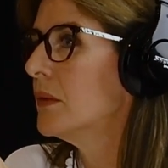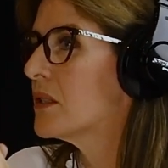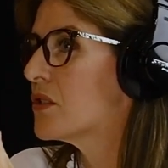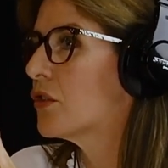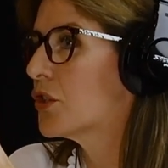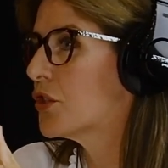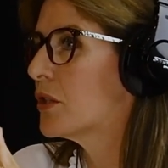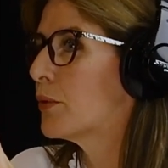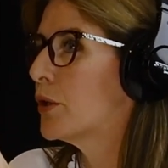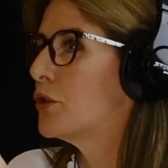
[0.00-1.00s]
structured
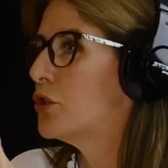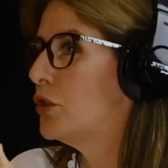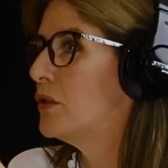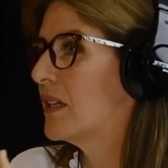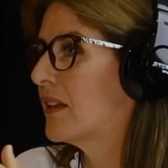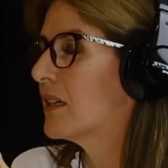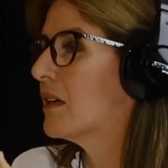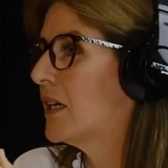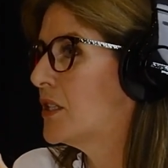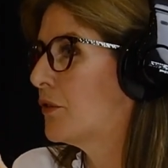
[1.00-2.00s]
approach using that
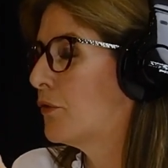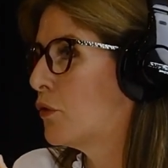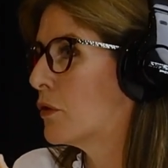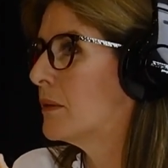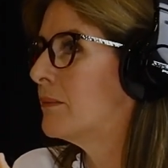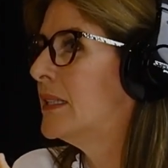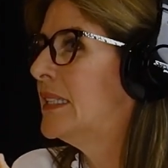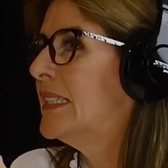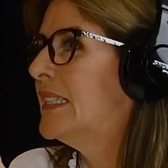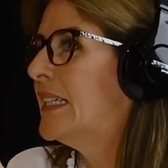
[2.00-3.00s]
kind of forum
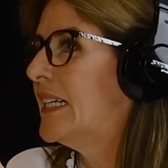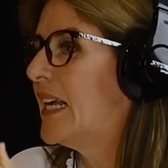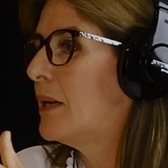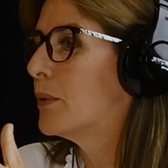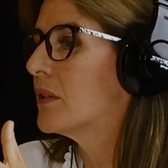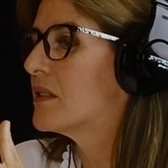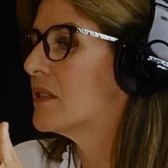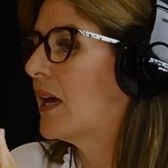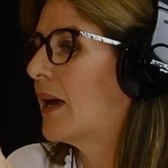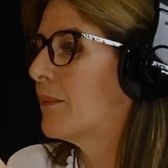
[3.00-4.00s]
enables
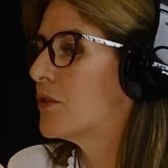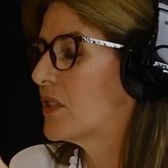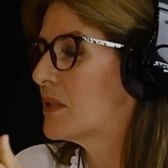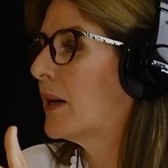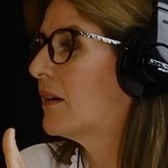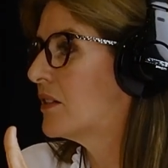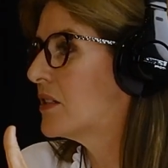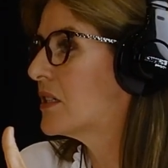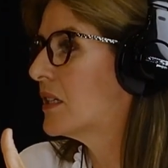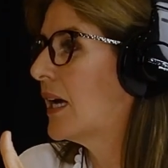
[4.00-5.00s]

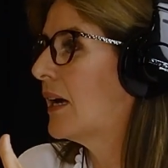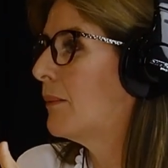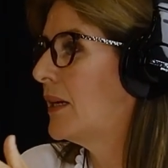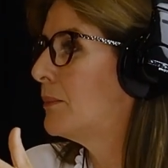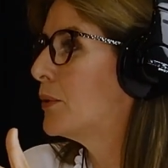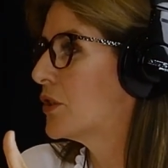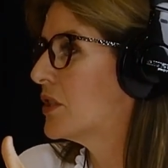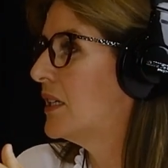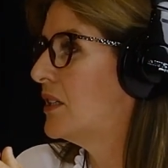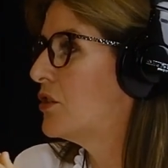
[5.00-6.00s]
transparent input
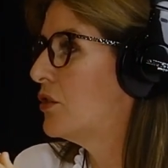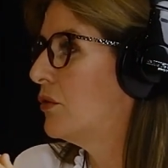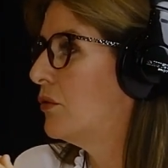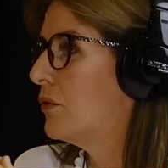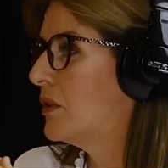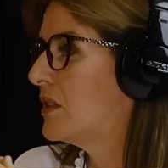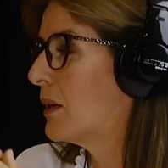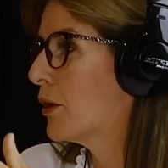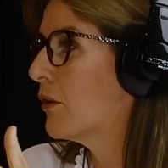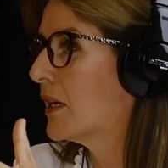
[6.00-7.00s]
into the
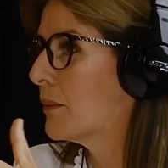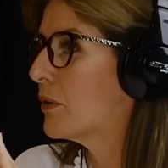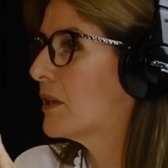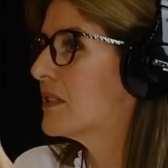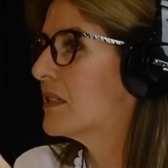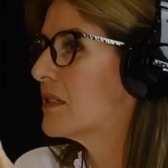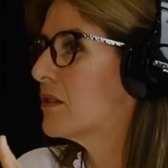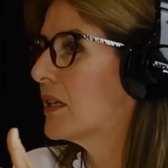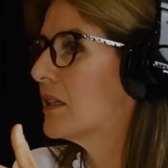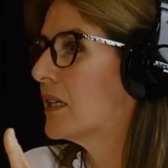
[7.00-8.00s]
democratic process.
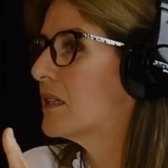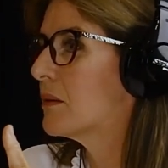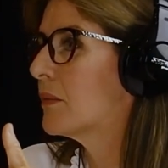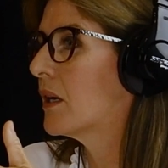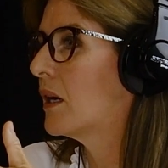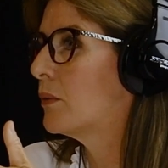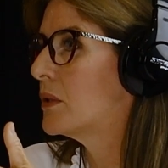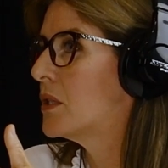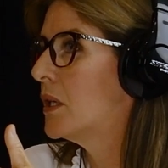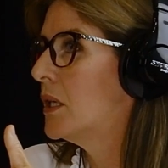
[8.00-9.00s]
So that is something I
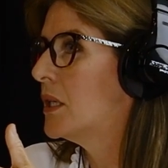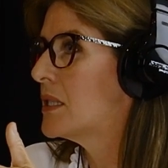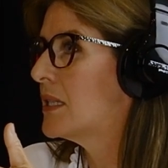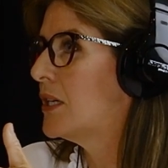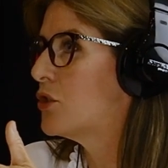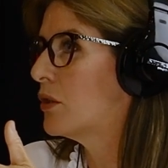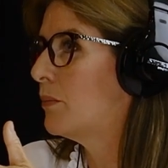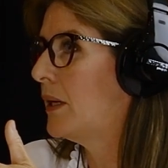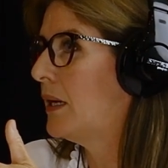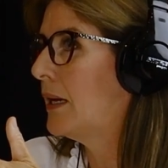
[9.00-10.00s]
would say should
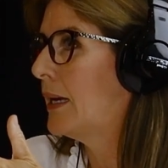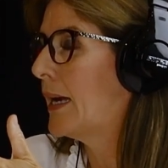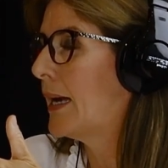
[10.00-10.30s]
be